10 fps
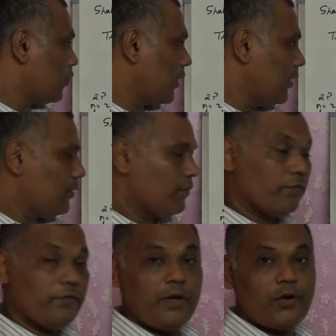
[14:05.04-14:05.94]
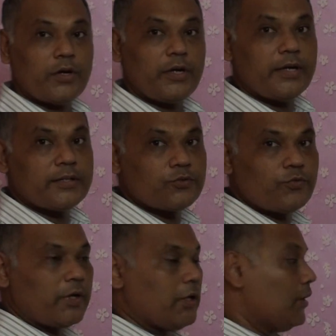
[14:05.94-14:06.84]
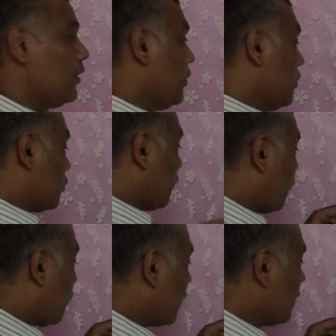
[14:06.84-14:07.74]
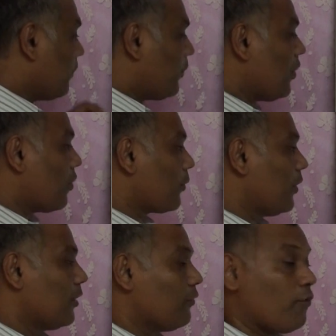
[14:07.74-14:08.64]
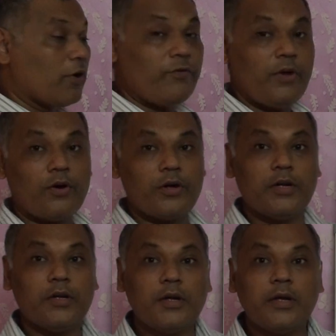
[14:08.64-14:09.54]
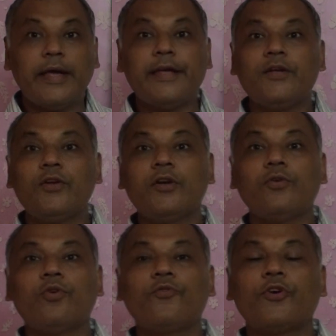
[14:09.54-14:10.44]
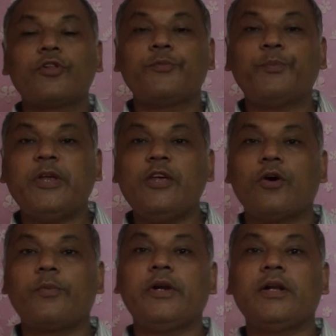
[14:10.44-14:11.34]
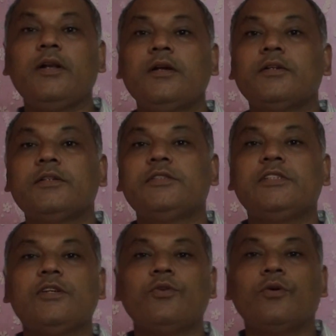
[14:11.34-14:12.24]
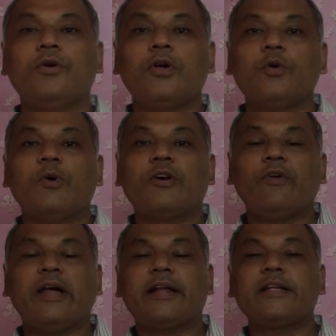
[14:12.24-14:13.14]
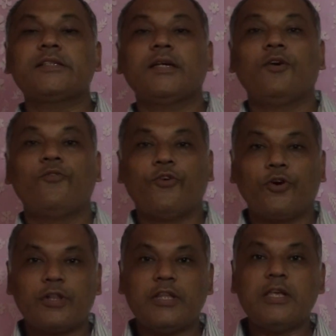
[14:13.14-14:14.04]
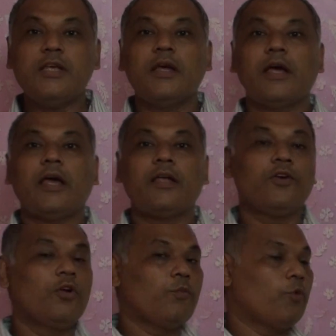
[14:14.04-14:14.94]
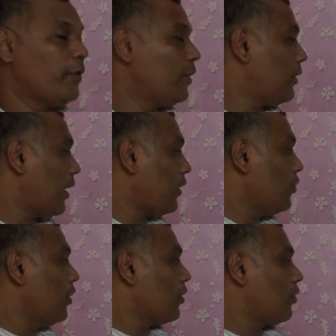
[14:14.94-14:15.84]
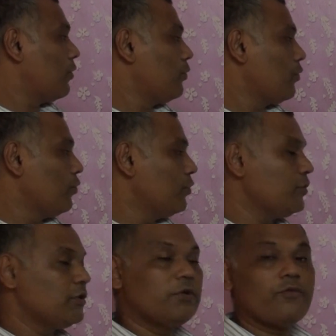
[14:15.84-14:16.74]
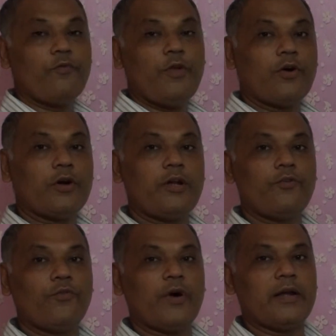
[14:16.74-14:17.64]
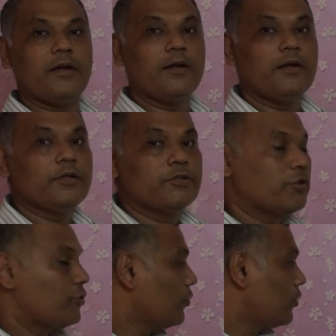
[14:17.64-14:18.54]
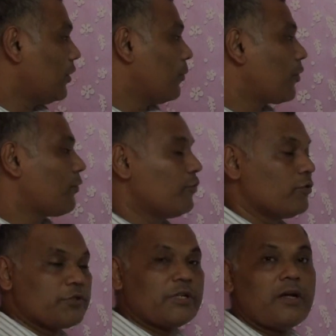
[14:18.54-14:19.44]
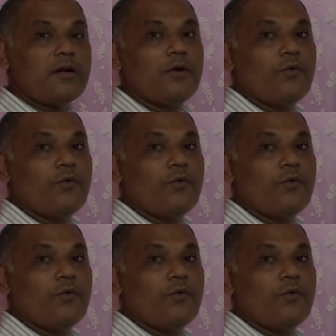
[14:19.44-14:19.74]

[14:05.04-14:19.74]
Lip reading: 1, we got it as 1. So for the p orbital, what we got it? Angular node for the p orbital 0, but whereas for the angular nodes we got it 1. So total number of nodes are